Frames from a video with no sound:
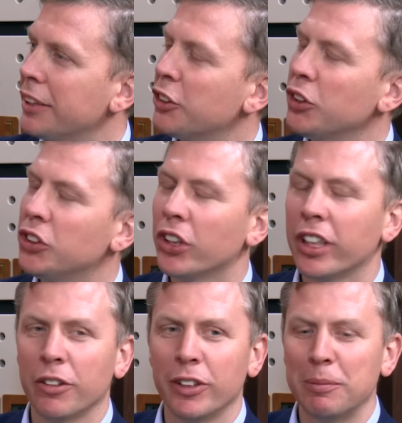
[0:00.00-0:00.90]
I saw you
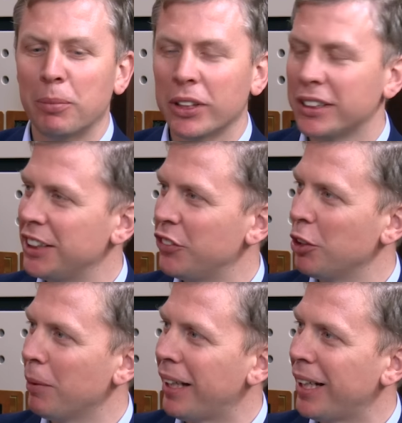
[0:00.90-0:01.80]
talking in a recent podcast
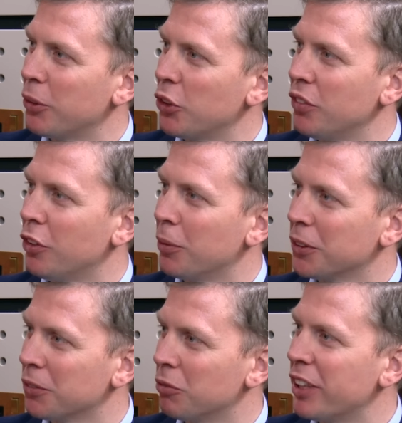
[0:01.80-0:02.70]
interview about how you've
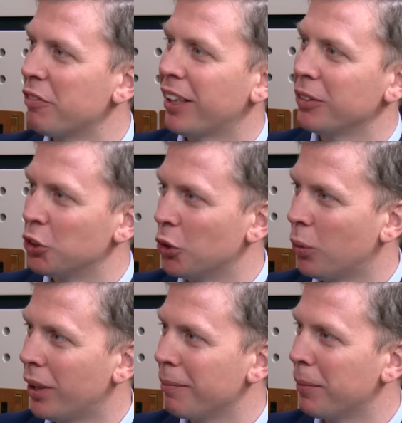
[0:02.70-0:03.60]
almost refound your
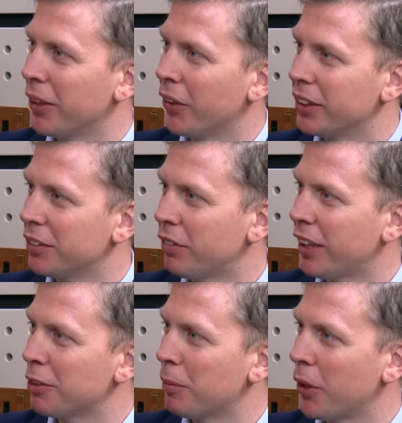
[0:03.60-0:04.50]
why by going into
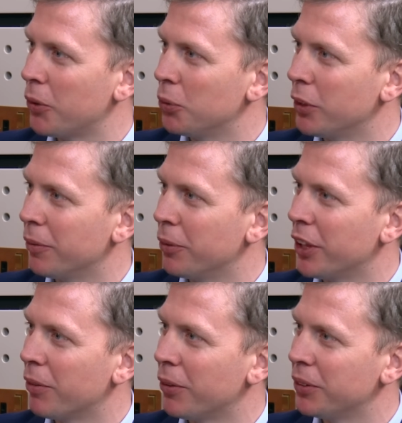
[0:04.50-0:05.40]
founder mode with
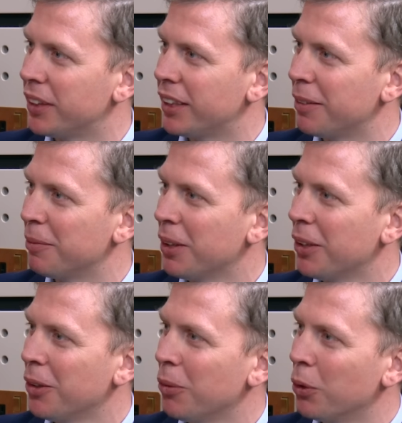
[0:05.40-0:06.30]
your own team.
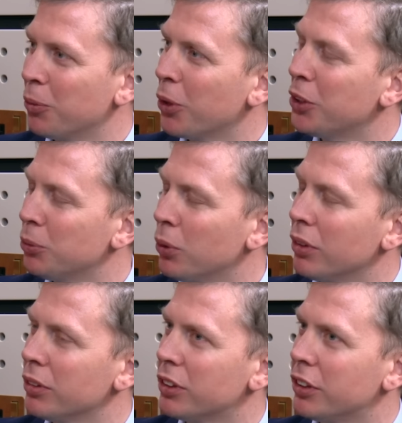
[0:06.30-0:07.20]
What
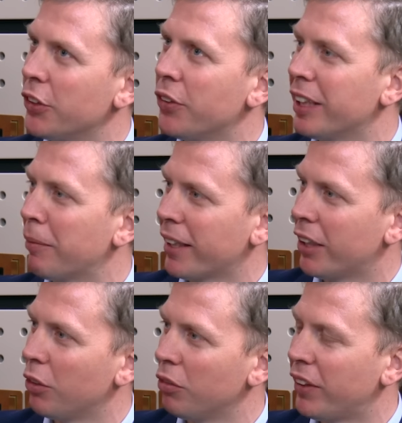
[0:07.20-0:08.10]
do you think about
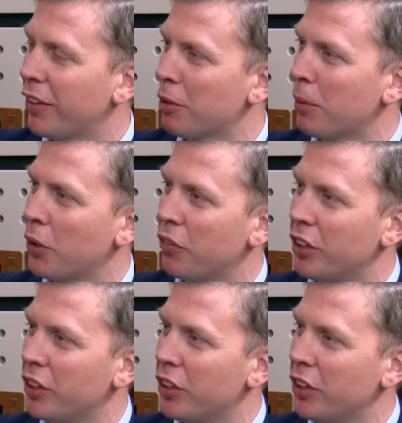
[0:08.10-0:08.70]
that whole founder mode